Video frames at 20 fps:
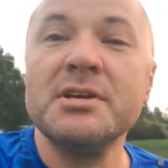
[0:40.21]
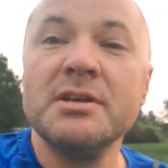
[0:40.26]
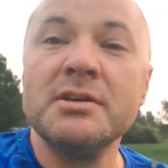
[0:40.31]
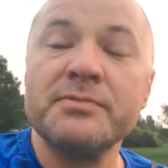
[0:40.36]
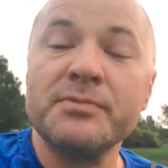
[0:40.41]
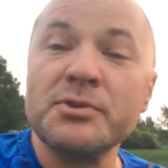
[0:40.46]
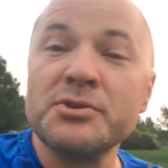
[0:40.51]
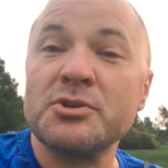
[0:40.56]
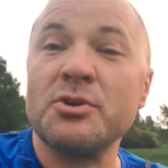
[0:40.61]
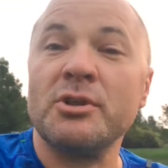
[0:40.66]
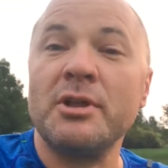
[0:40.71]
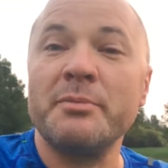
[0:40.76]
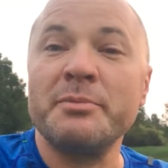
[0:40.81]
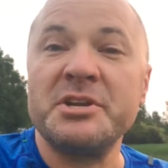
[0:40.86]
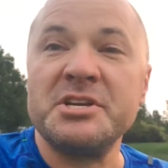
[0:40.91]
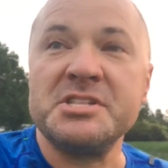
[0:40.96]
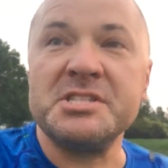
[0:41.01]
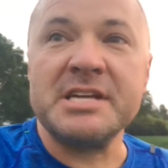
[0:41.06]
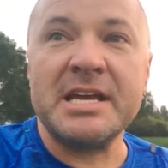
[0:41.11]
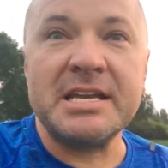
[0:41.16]
First goal I'm
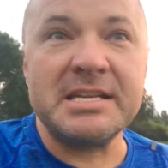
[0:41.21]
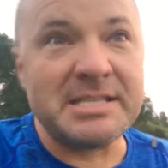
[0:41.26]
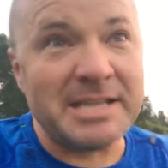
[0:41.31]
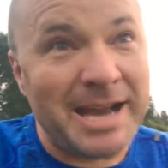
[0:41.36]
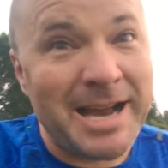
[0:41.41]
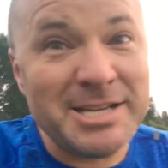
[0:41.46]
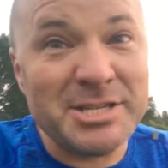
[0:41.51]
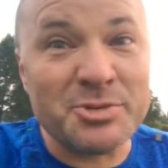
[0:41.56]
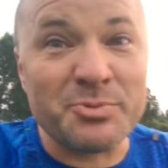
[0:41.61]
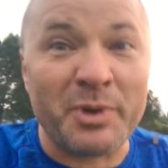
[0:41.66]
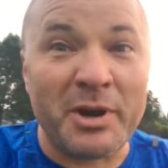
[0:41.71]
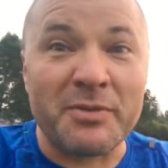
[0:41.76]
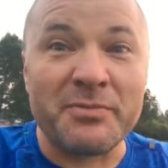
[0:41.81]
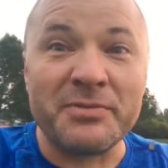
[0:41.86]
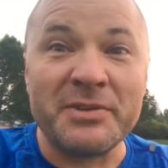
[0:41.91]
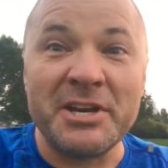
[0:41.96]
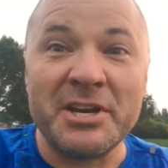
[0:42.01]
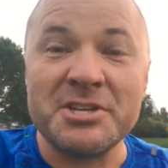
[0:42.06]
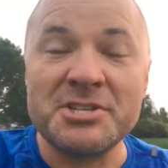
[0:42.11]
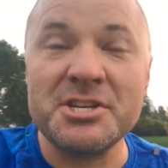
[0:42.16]
going to set is I just want to
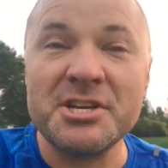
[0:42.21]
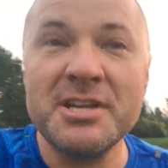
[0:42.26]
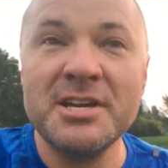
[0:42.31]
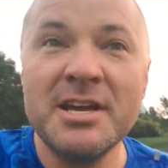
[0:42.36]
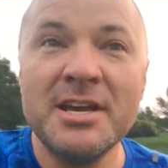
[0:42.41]
finish.